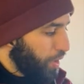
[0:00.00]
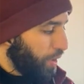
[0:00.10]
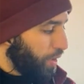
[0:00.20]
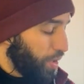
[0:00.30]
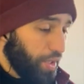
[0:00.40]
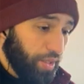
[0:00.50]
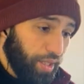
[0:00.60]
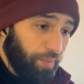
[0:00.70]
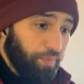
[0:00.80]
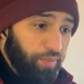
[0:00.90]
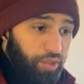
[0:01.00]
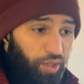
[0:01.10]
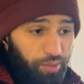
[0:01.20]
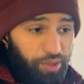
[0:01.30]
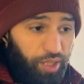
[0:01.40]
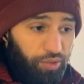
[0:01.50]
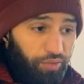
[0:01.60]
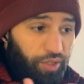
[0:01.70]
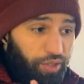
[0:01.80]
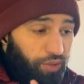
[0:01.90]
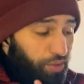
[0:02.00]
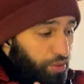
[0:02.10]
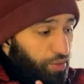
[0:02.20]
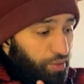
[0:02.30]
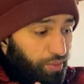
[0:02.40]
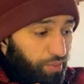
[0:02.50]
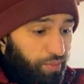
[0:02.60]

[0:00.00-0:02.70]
Uh, yeah, so I'm scheduled videos